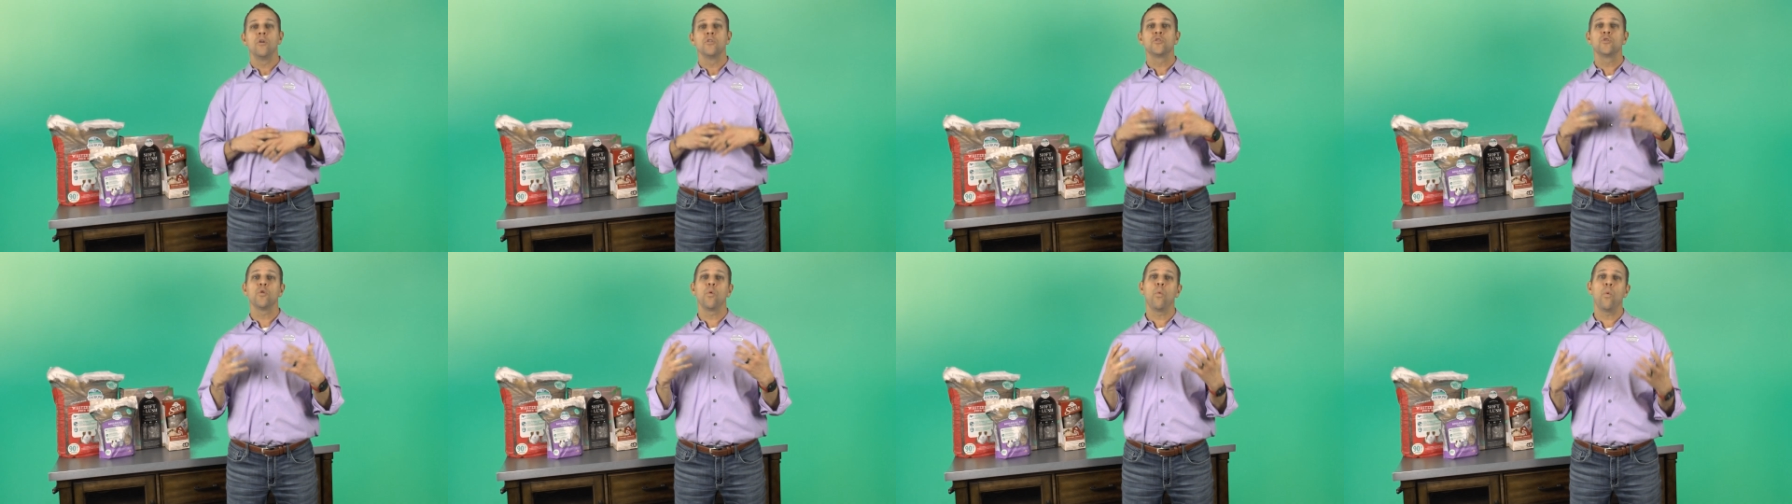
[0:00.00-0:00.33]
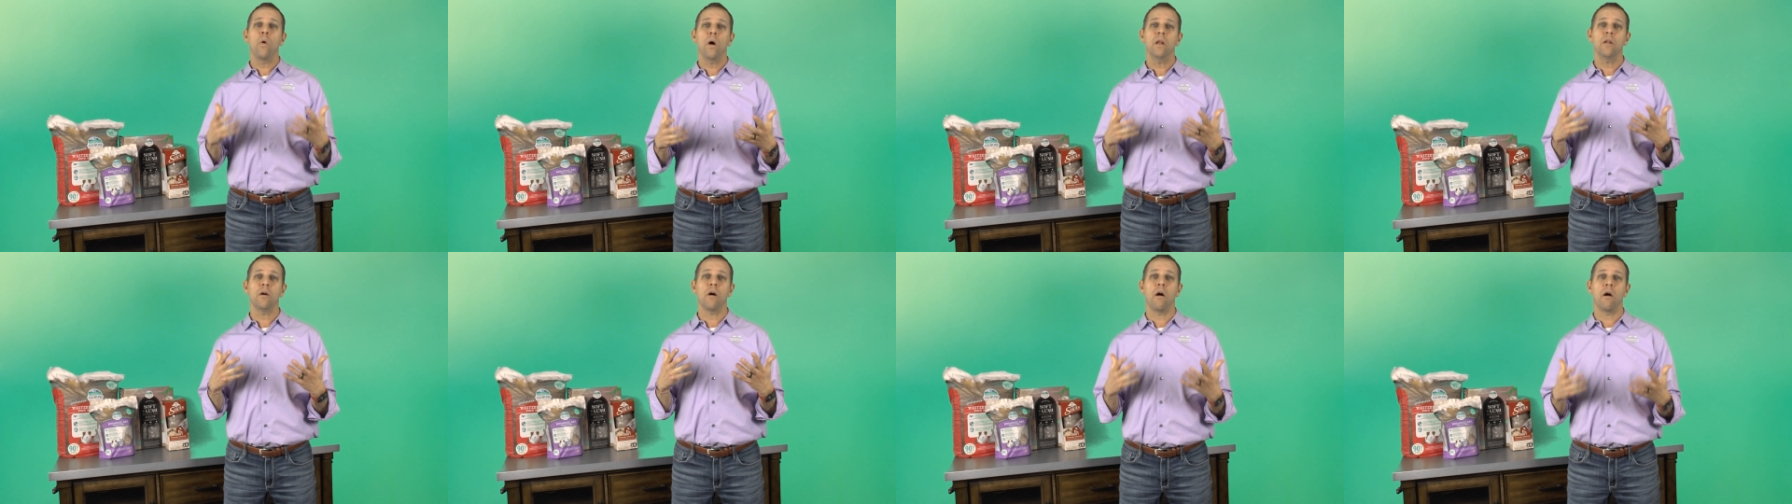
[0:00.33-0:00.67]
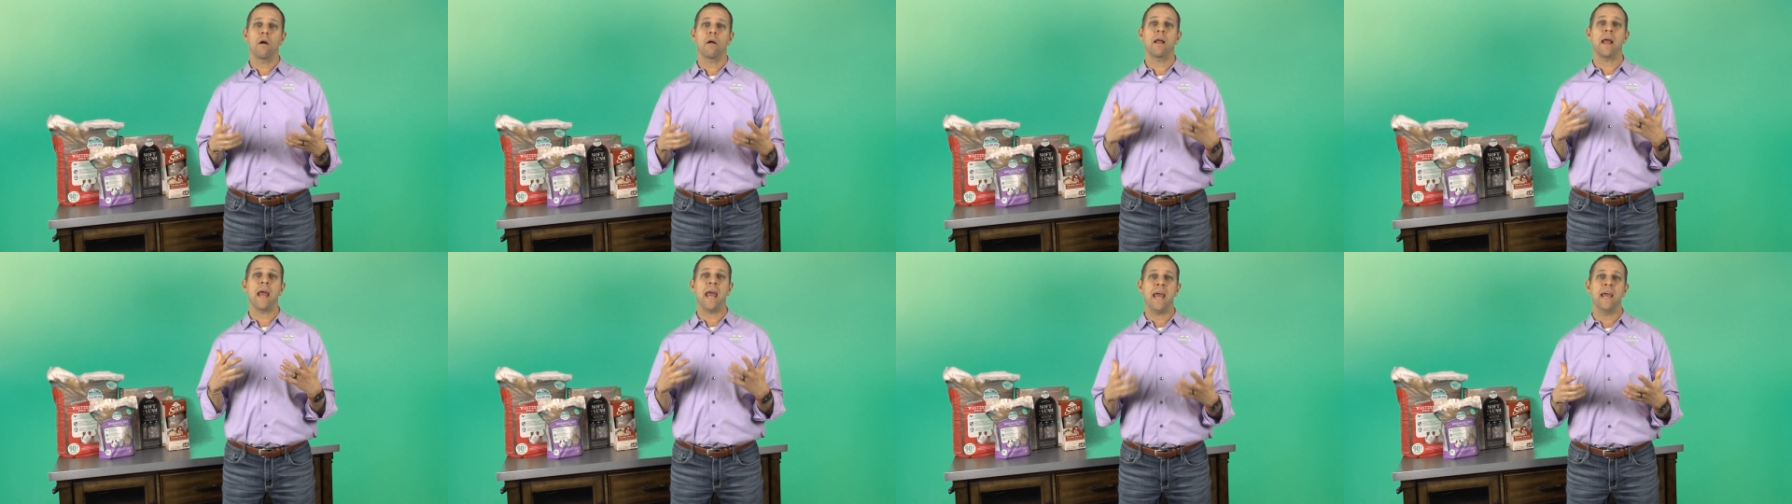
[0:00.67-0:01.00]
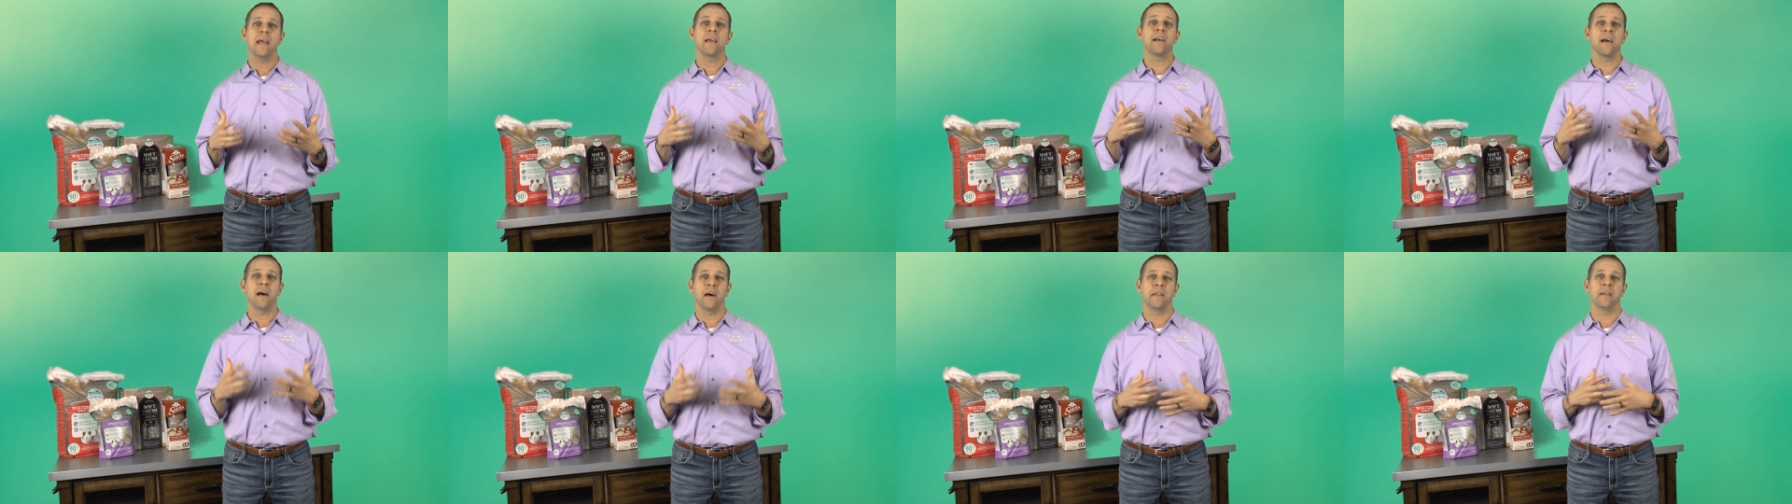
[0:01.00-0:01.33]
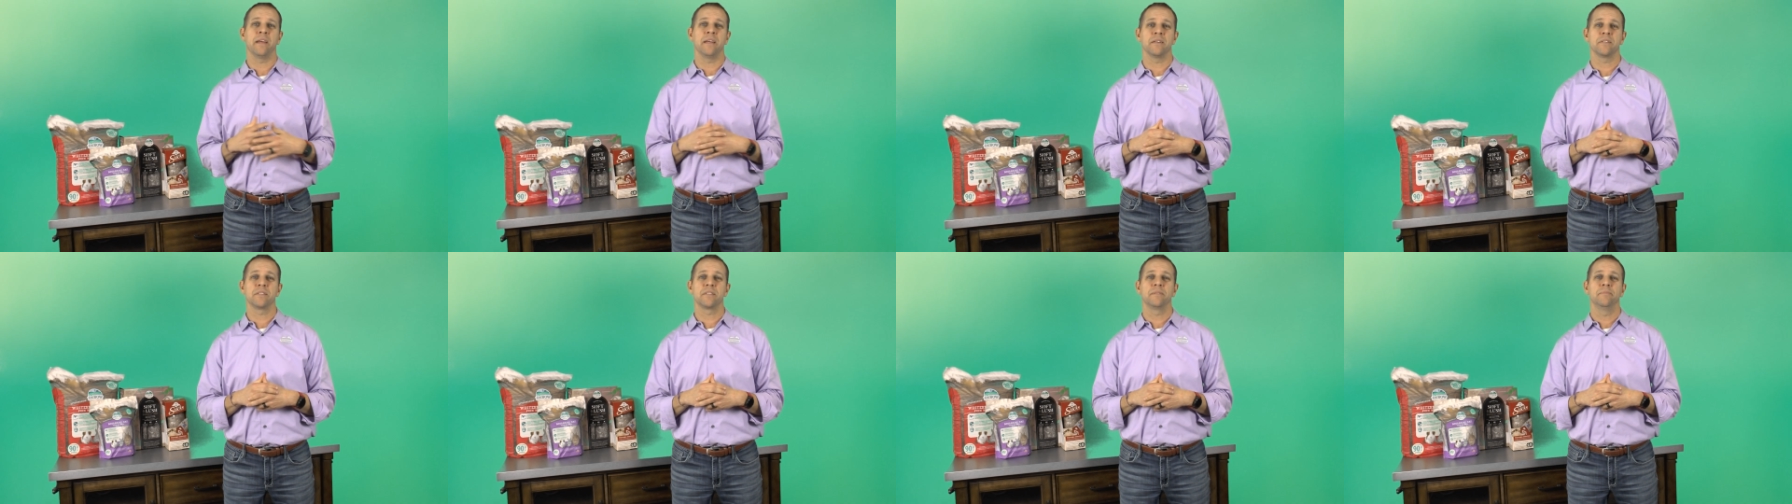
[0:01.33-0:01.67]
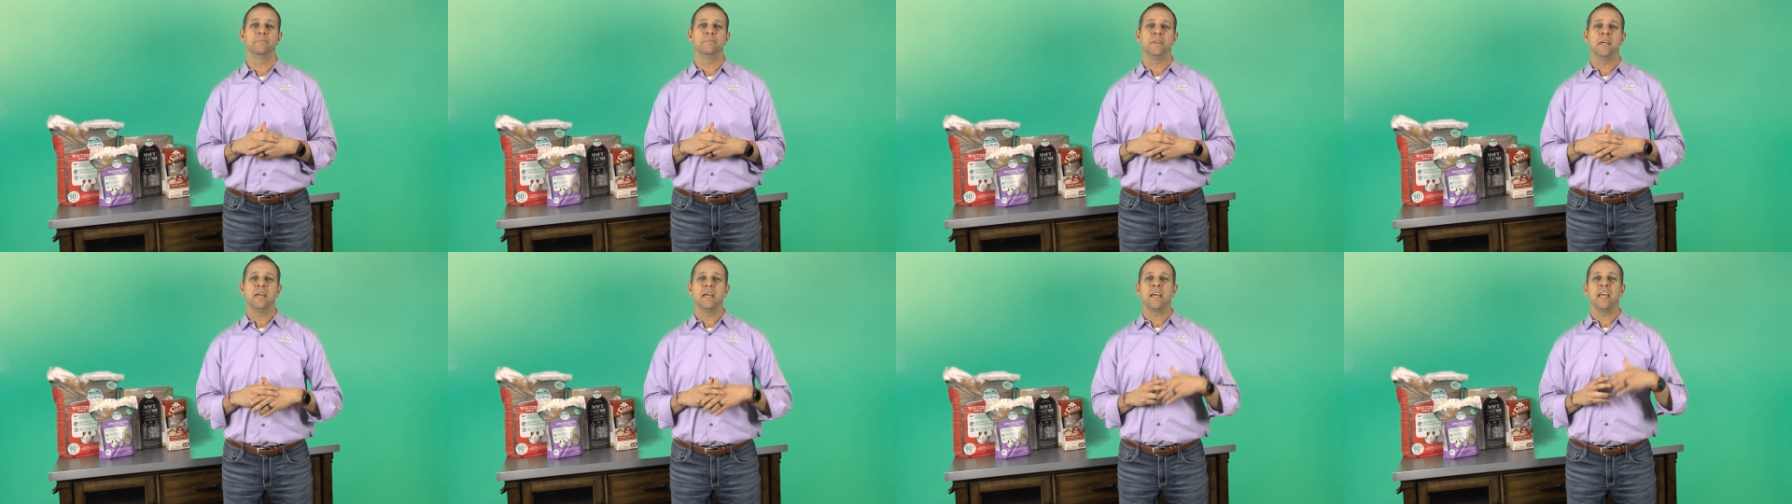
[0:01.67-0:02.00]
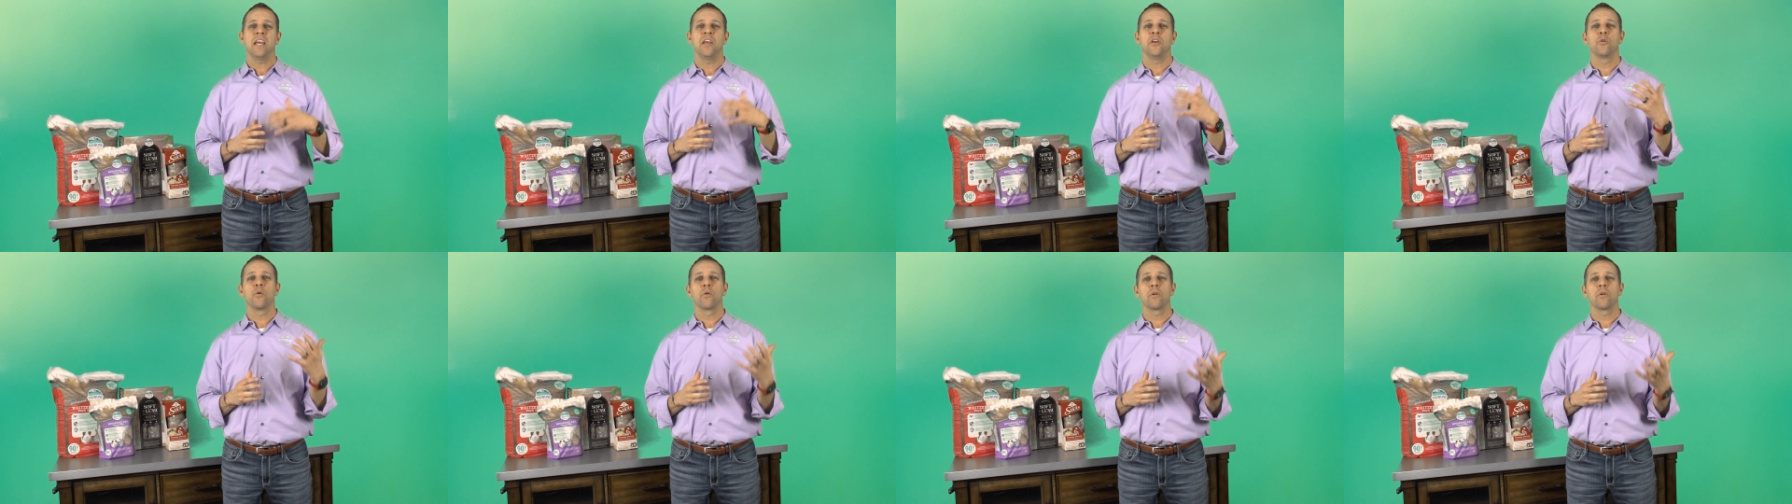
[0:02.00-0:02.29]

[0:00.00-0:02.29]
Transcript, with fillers: So, what are hay cuttings? In